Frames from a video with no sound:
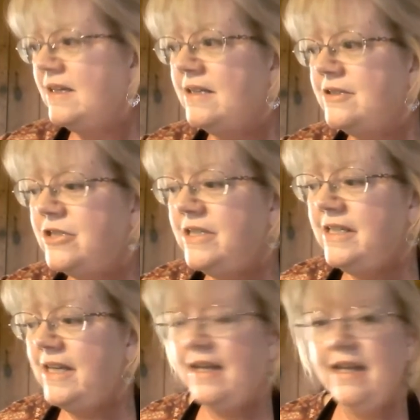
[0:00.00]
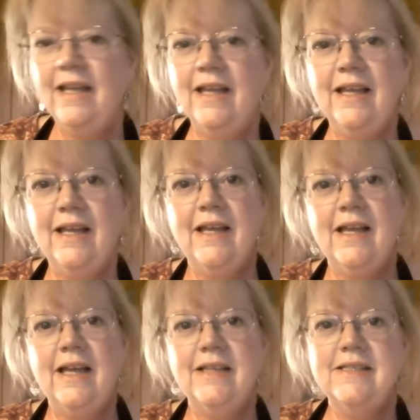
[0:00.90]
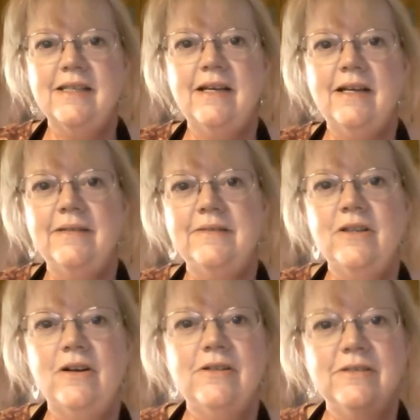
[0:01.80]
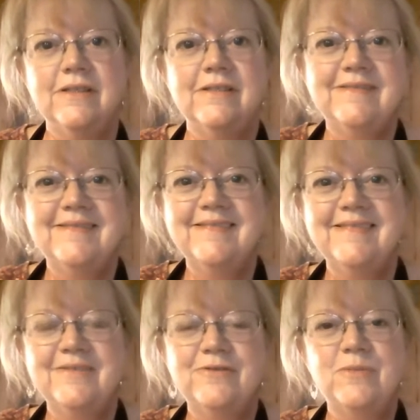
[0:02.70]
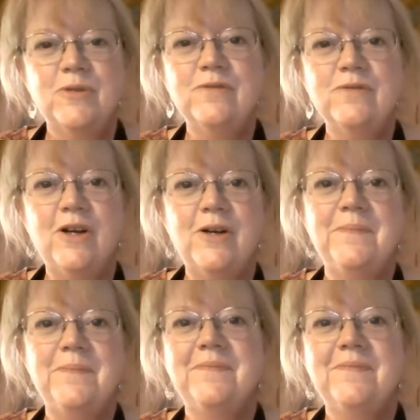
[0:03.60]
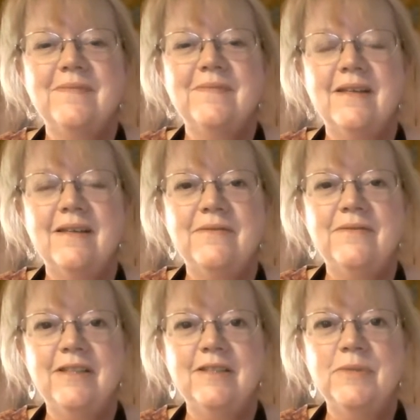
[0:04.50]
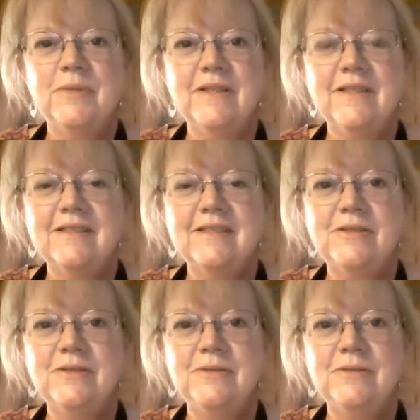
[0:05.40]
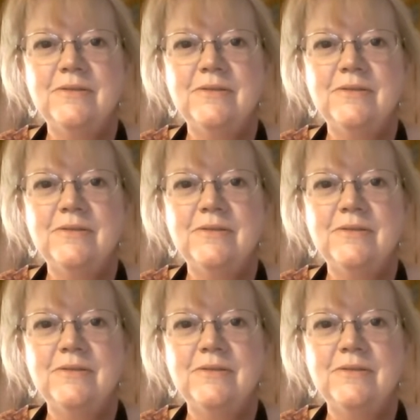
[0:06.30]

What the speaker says: she has yarn from her farm available to